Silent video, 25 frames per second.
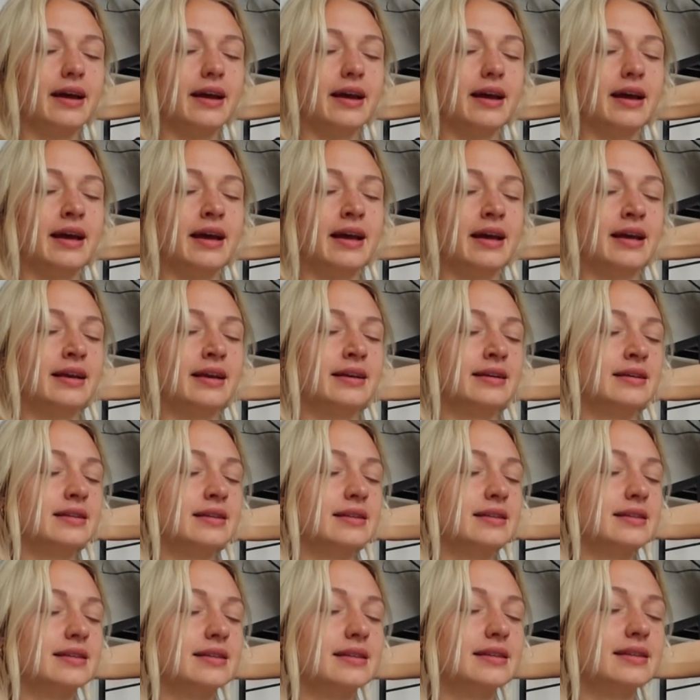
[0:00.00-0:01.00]

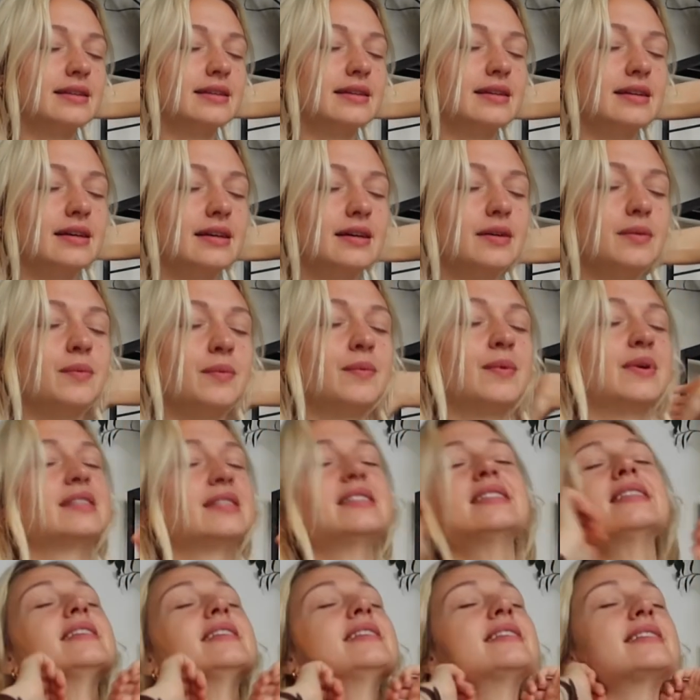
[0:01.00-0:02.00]
And
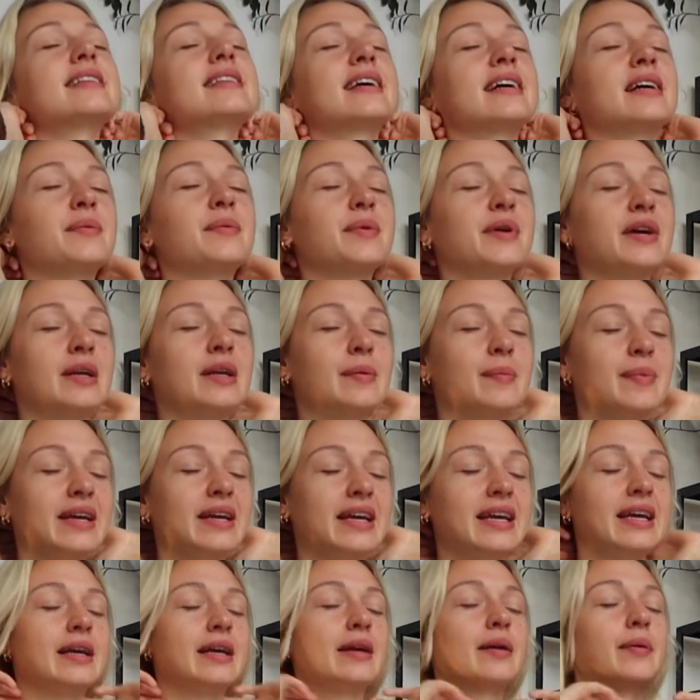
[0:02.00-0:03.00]
once it's there, we're going to
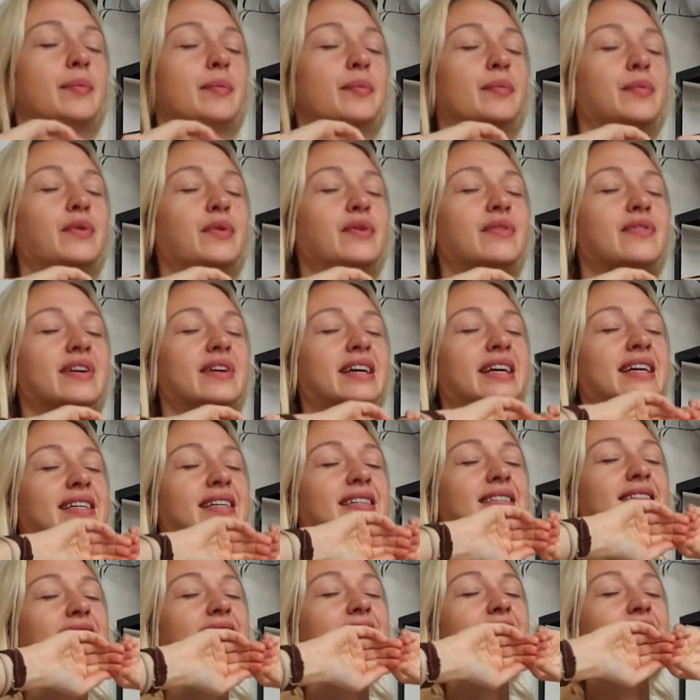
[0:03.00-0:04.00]
be moving
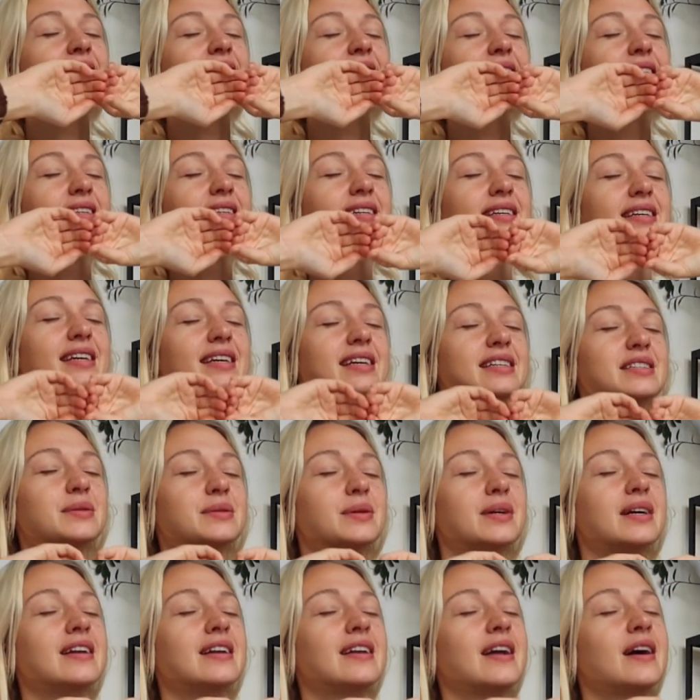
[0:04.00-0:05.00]
it into
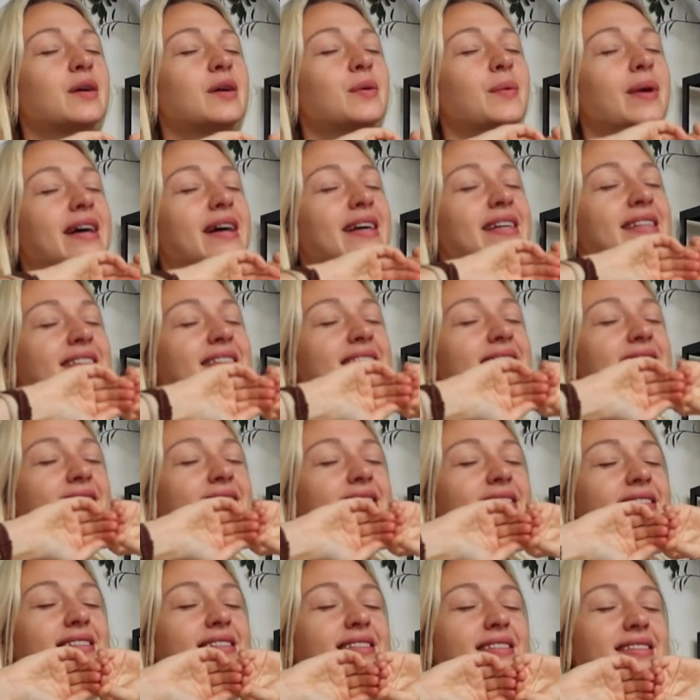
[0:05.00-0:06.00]
a
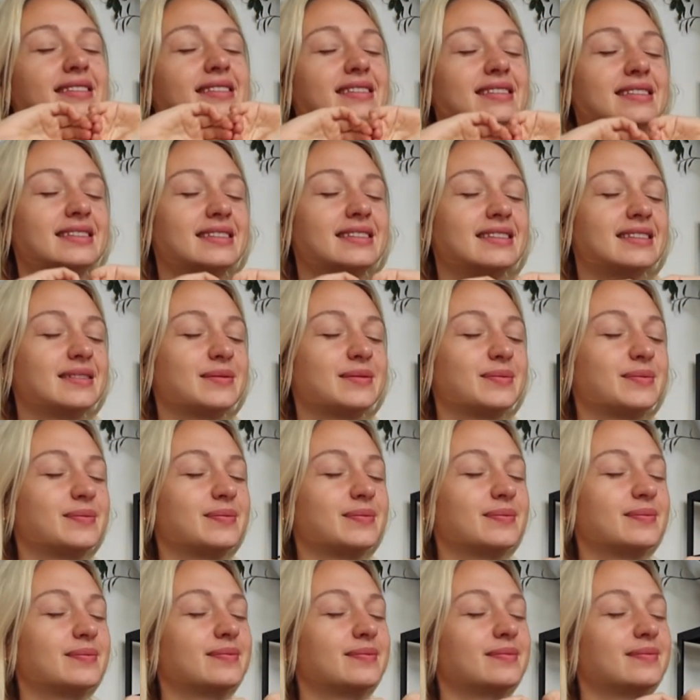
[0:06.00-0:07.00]
clockwise
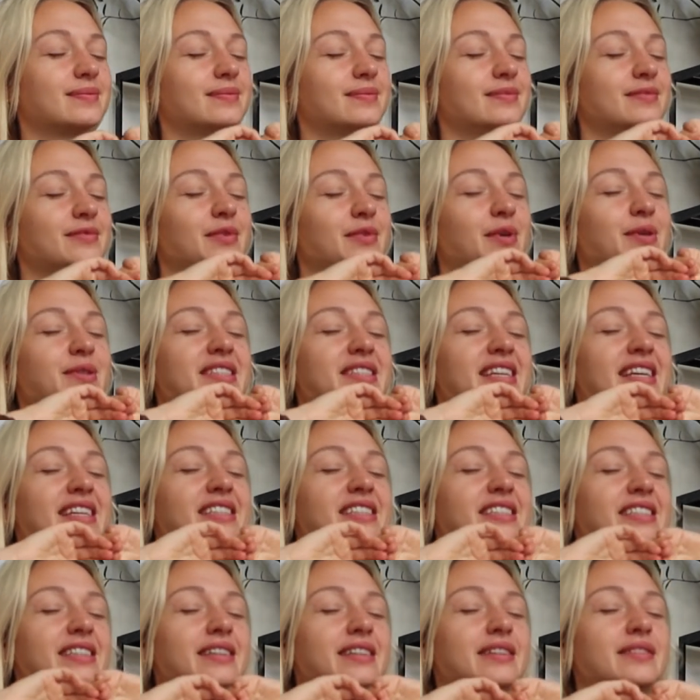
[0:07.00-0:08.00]

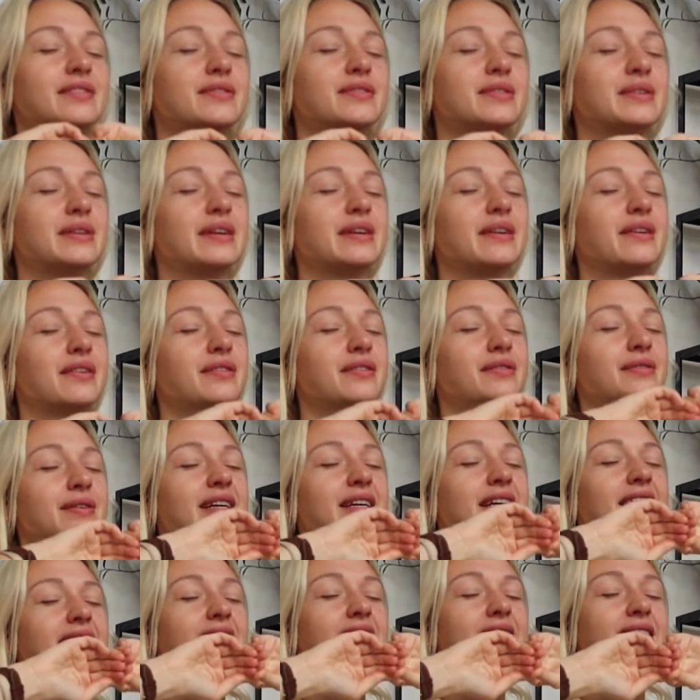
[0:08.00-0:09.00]
rotation for
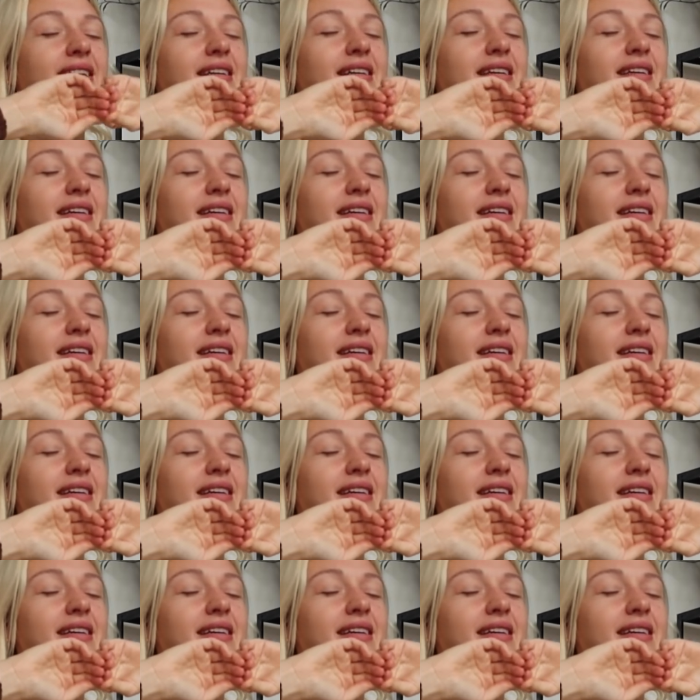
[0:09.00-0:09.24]
3